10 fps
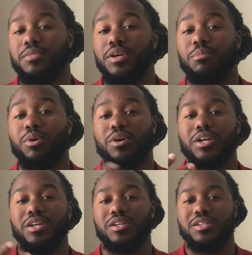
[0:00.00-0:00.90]
your boy,
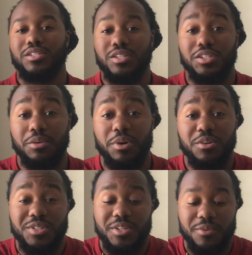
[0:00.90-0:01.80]
CJ
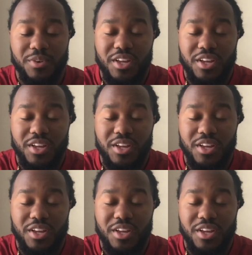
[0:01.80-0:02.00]
Posey.